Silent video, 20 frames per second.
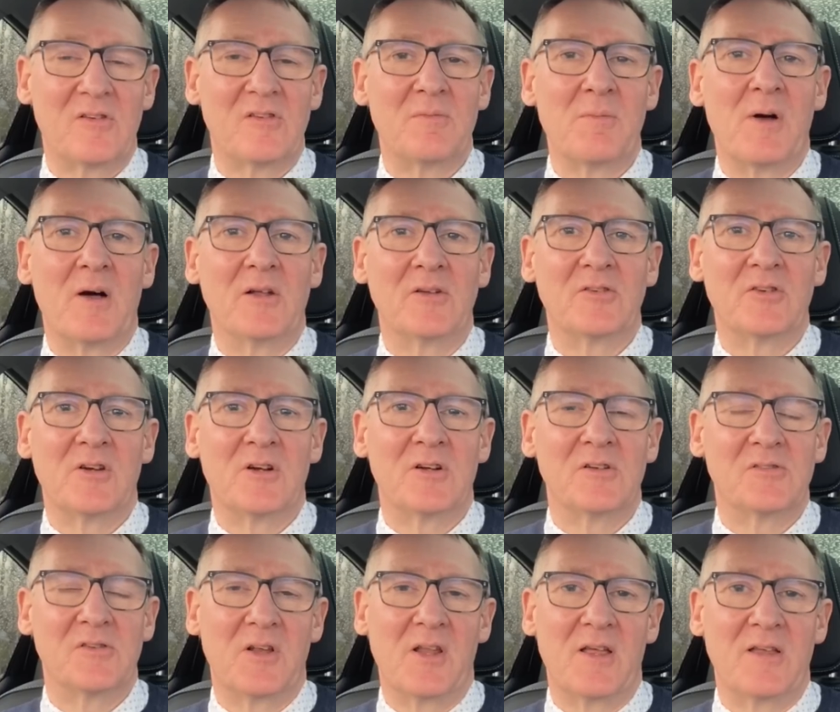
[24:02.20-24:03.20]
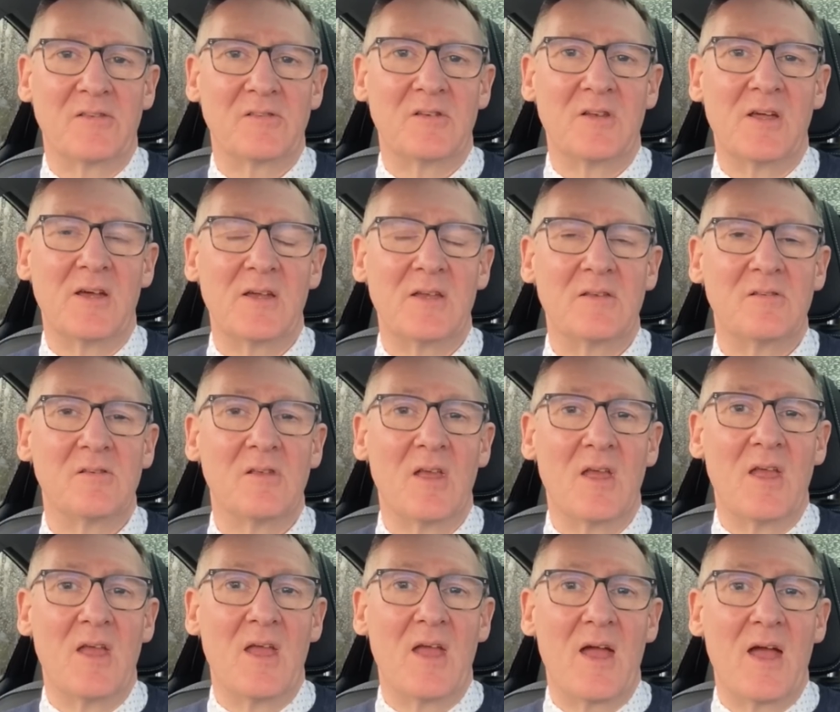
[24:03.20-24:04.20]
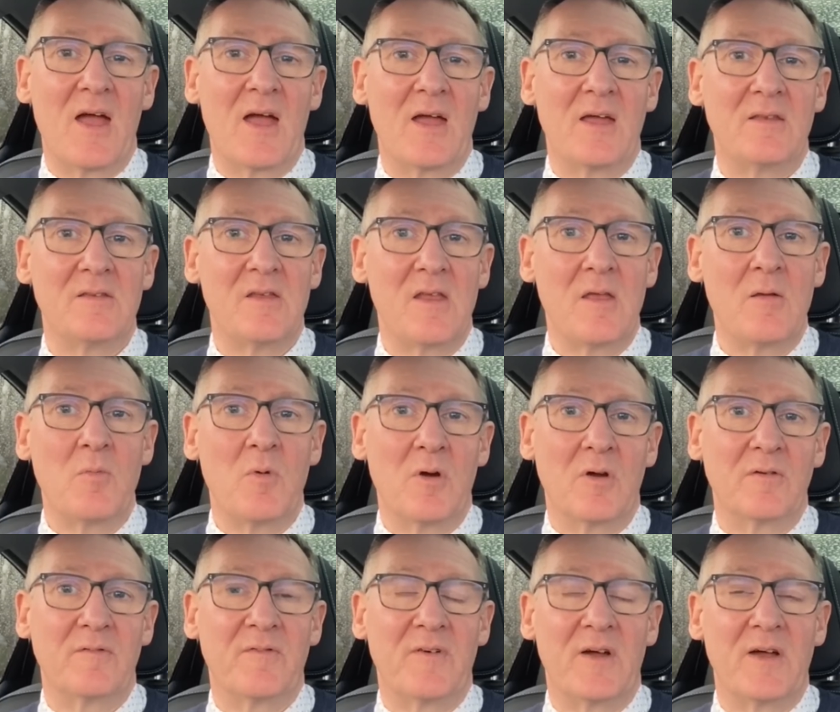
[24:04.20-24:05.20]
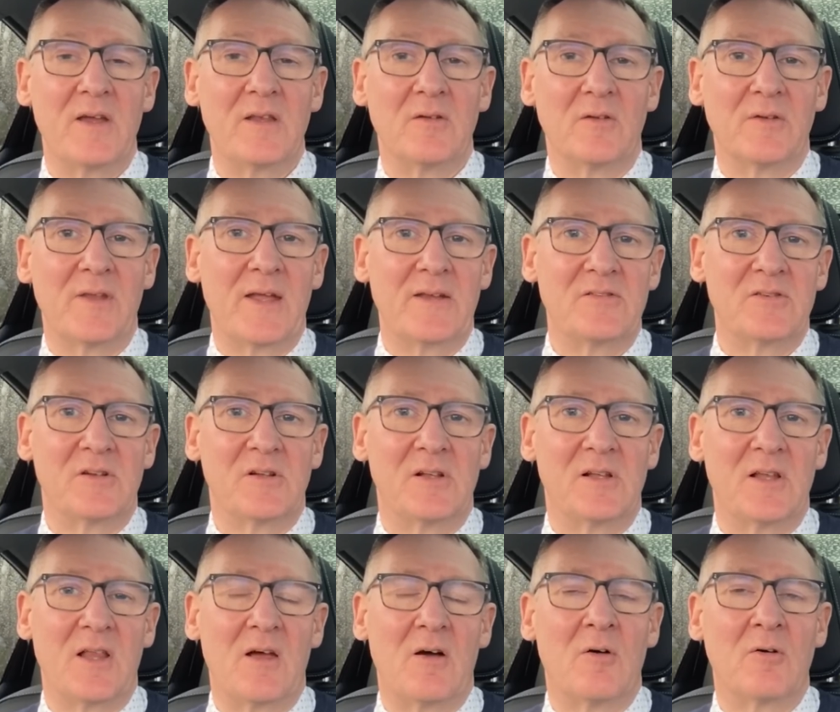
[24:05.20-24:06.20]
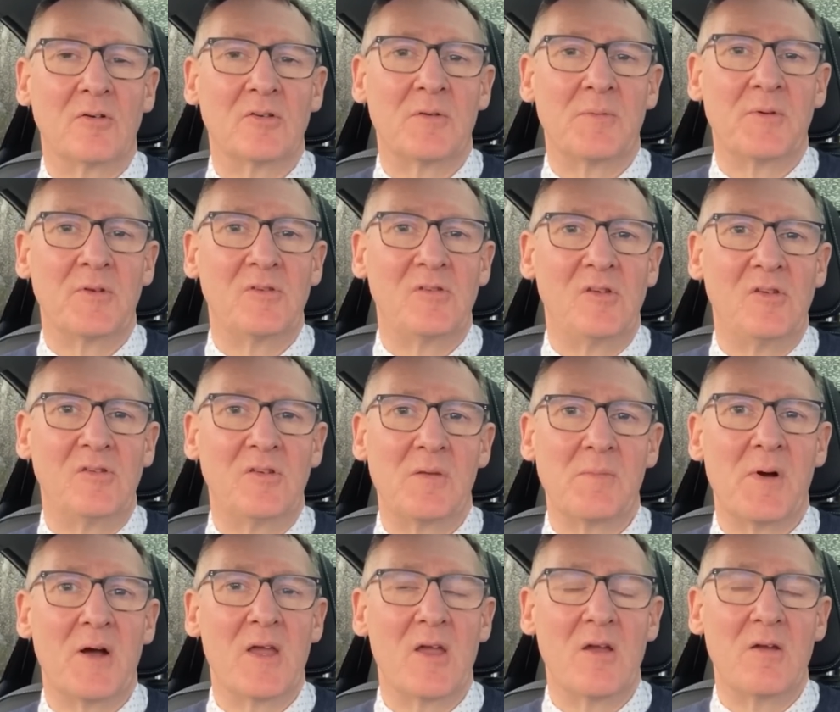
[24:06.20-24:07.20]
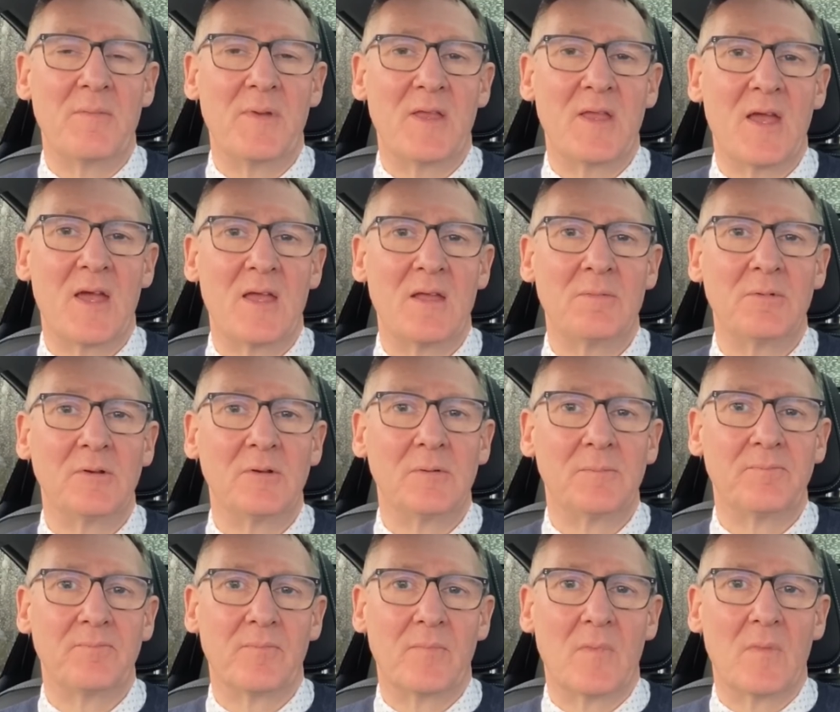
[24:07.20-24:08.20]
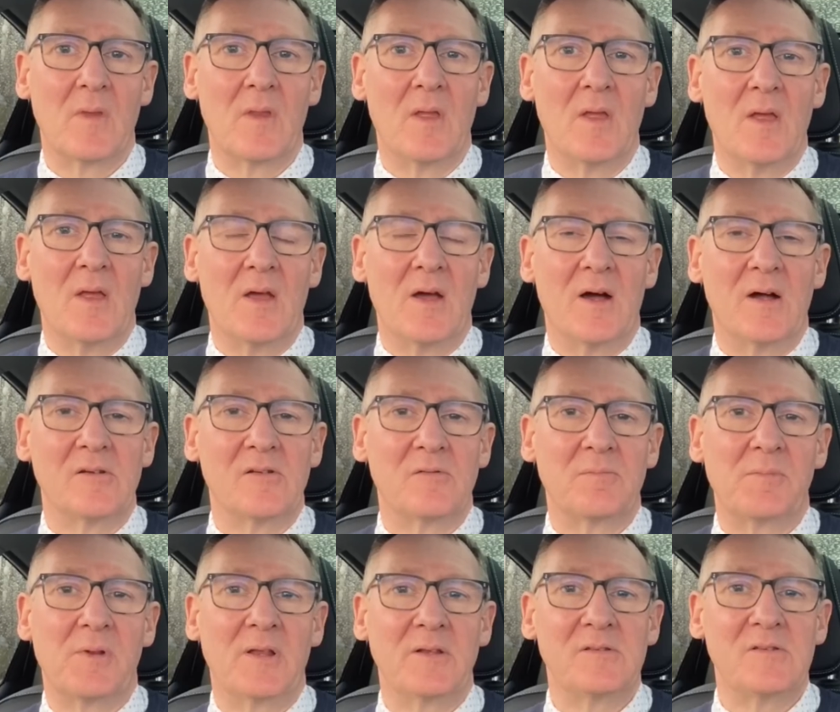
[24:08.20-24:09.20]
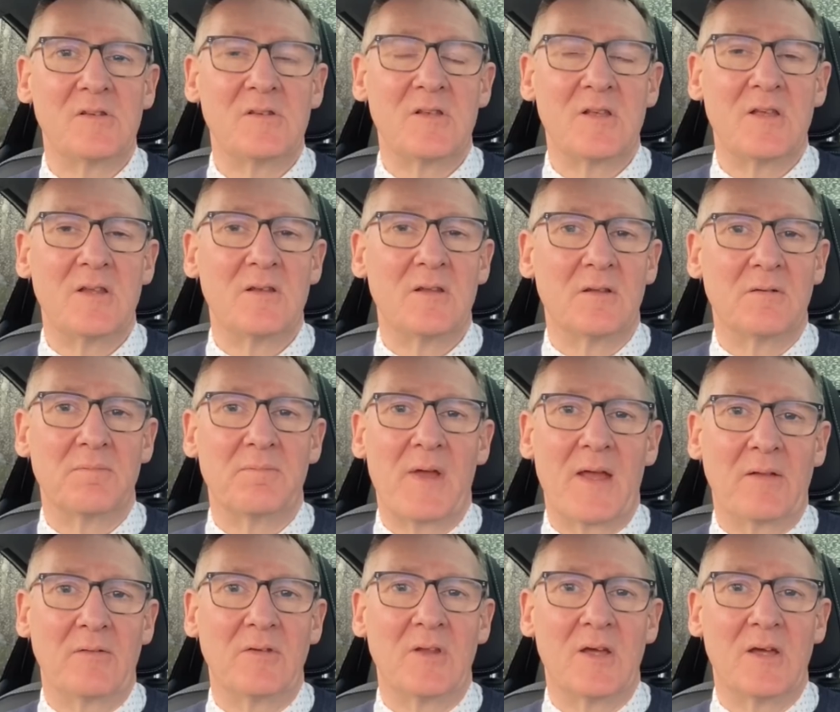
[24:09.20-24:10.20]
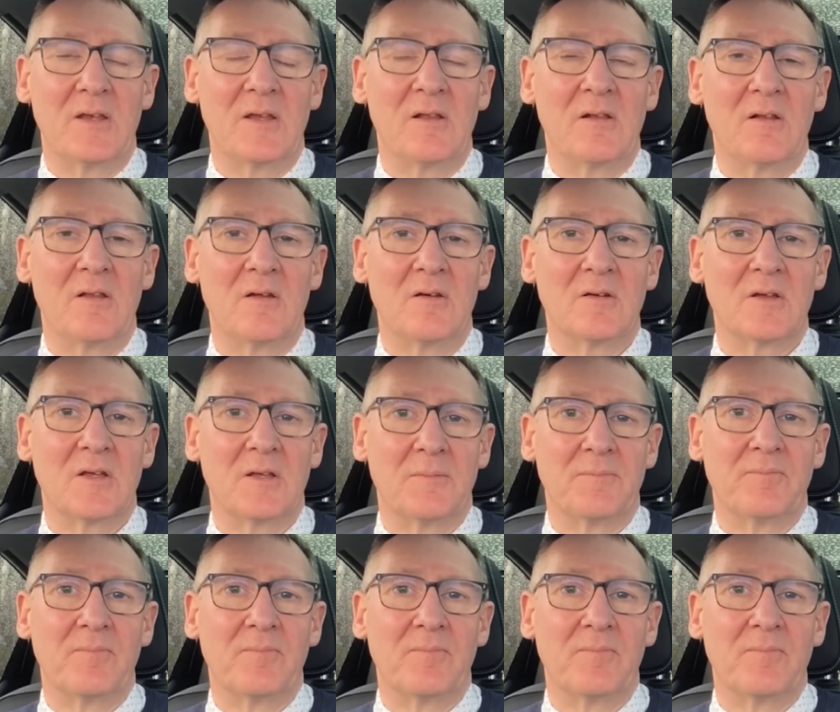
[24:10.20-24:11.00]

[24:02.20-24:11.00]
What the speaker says: smart charge last night and it worked fine on Agile Octopus using my Omi cable. I just plugged it in at about 9 o'clock